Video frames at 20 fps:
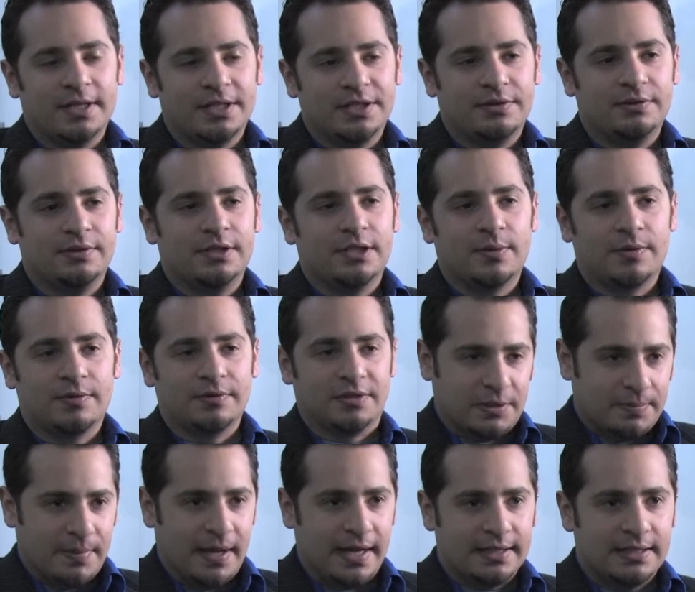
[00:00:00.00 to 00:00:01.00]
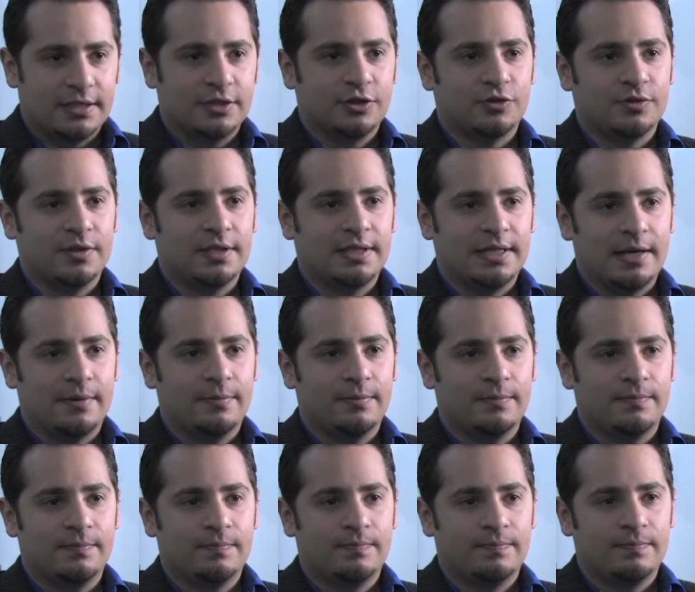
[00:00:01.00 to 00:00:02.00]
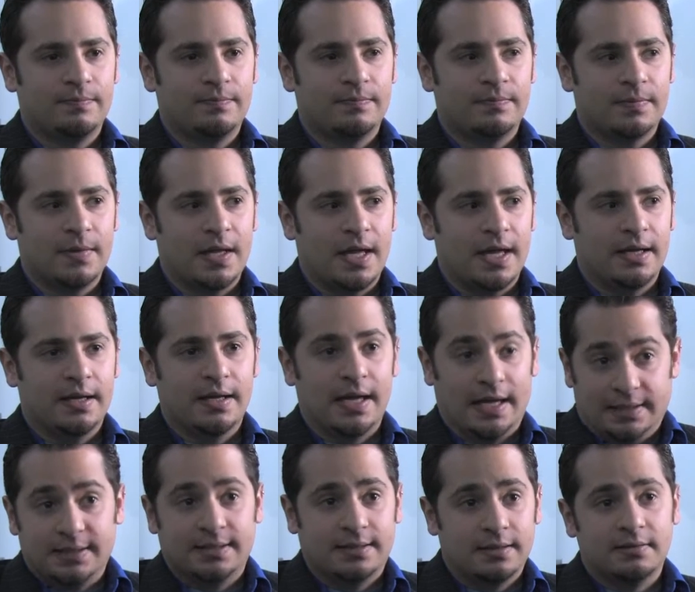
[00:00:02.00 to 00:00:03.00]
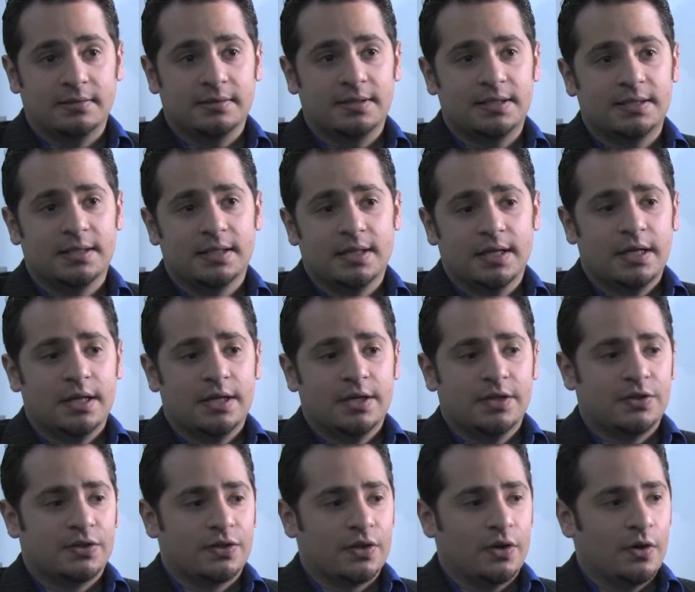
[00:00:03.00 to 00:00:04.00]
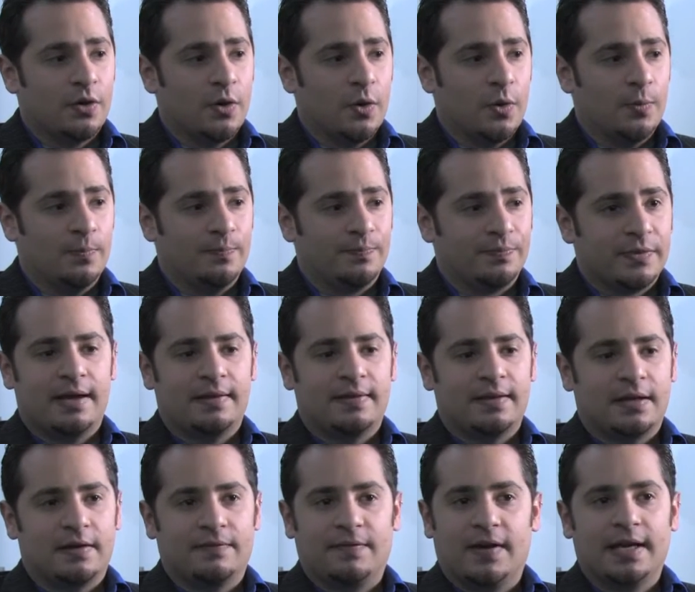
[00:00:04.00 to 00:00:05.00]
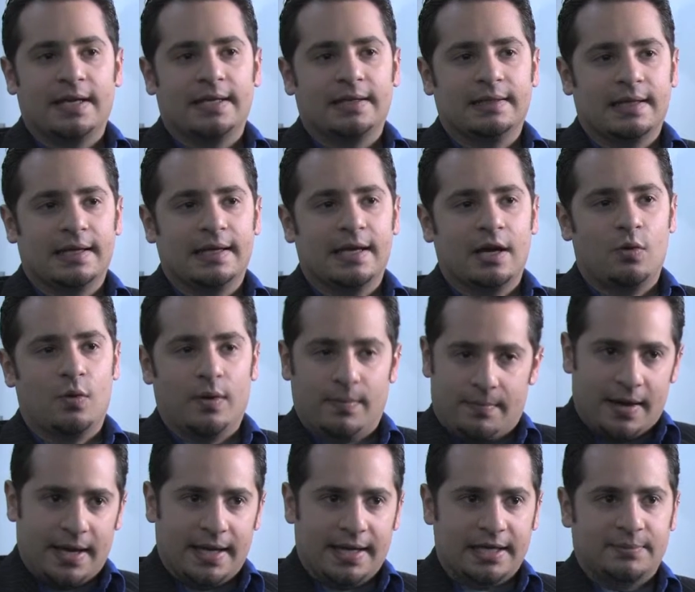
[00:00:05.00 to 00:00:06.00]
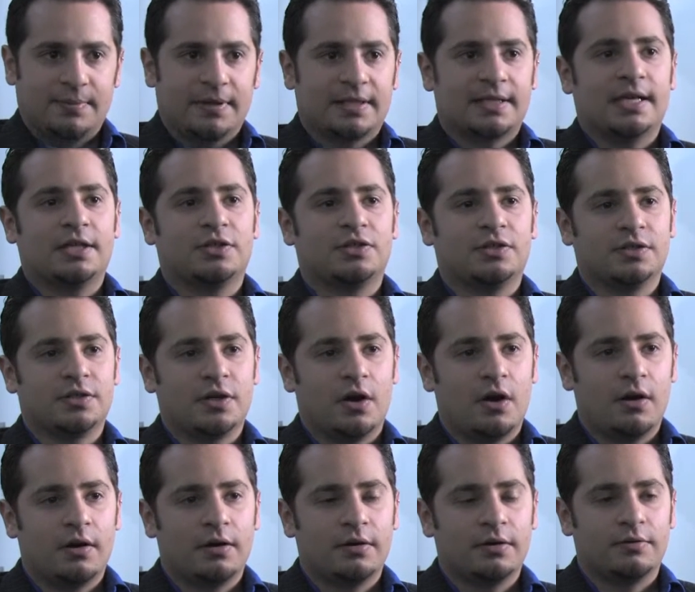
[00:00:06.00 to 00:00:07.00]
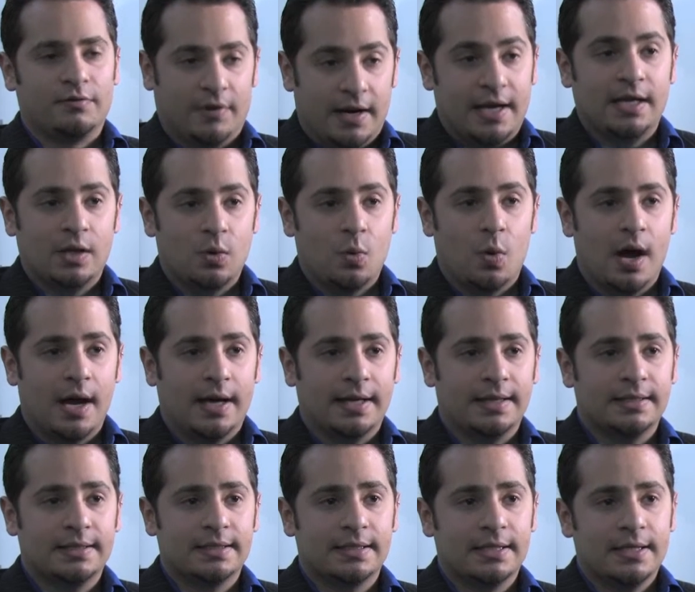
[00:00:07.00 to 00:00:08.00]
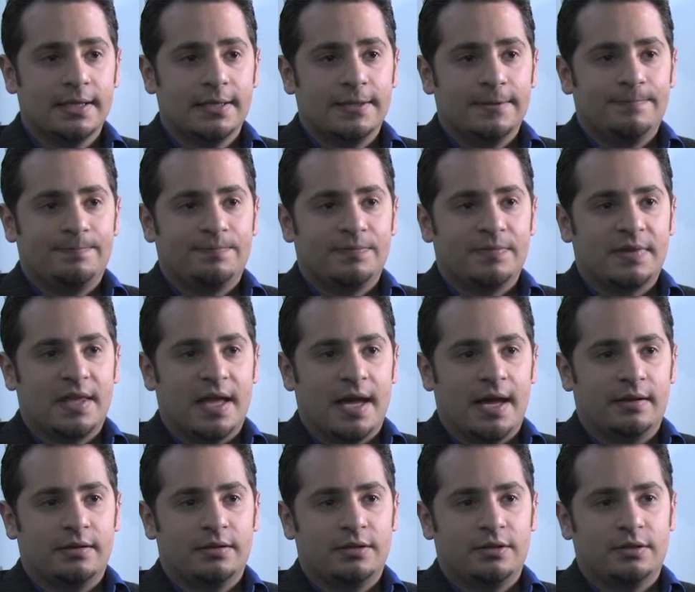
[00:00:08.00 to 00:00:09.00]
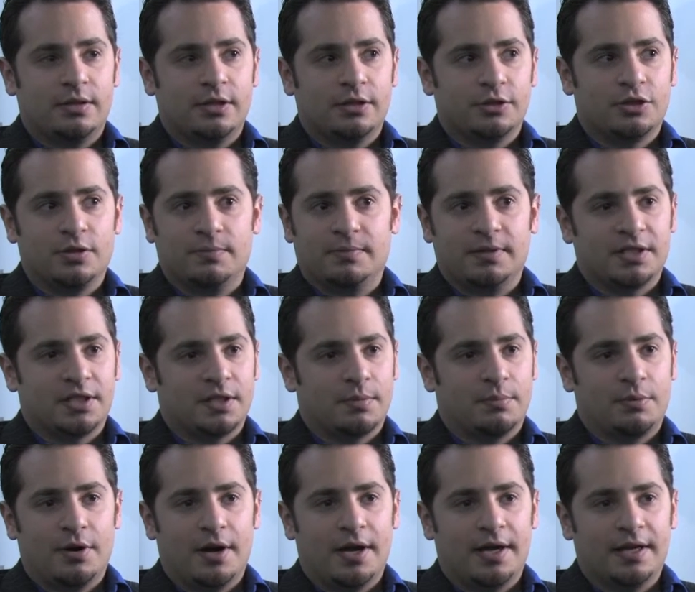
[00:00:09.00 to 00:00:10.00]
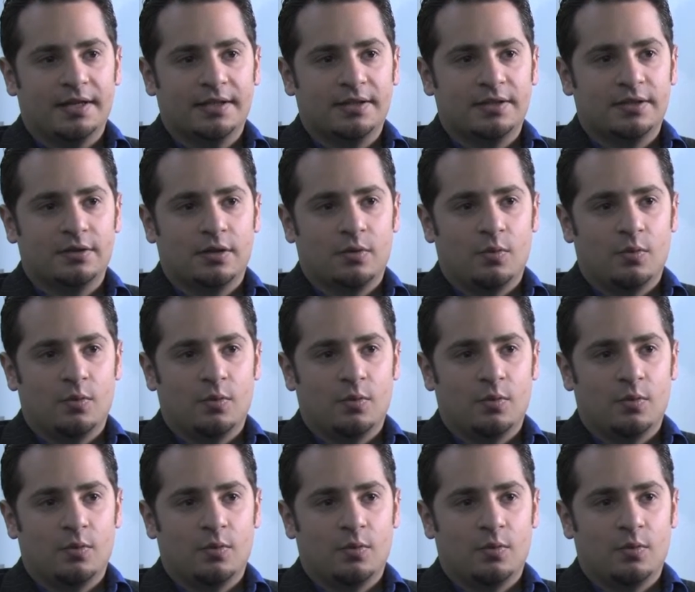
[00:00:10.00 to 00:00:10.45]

my students with respect and treat them as adults. So I think if I can lay out what my expectations are grading-wise, that there shouldn't be a surprise